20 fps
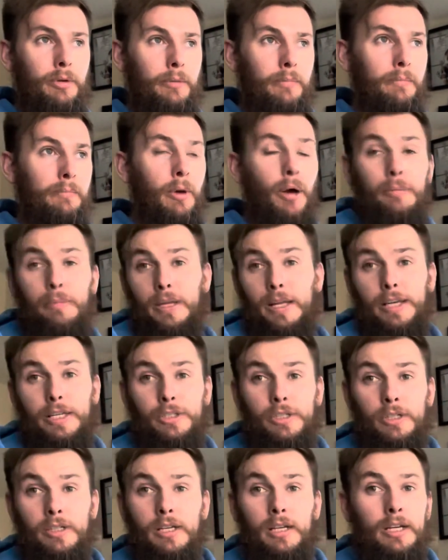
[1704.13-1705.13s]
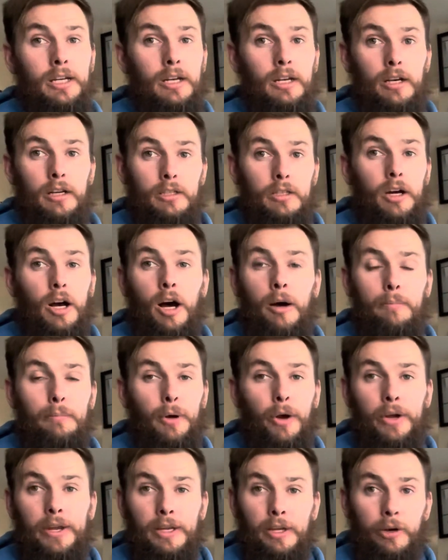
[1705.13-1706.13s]
population aren't
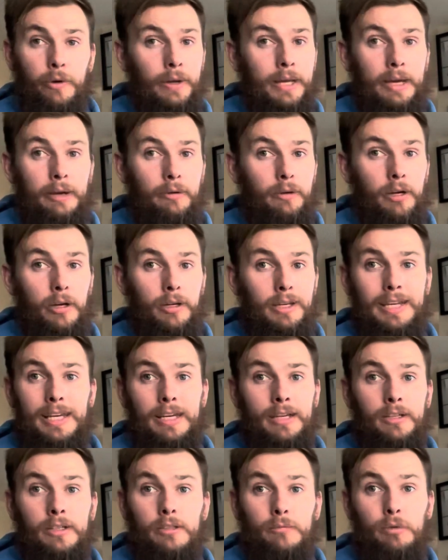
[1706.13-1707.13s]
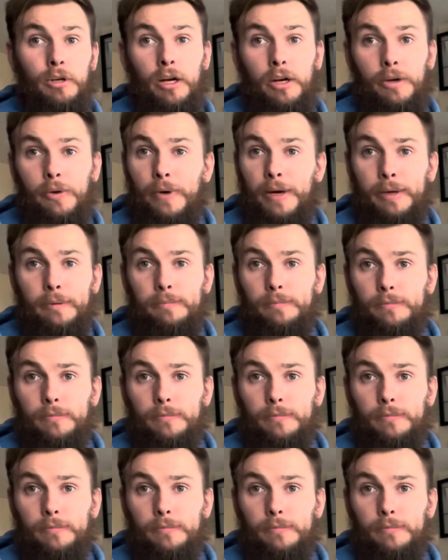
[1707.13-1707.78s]
buying going out gear because we can't go out.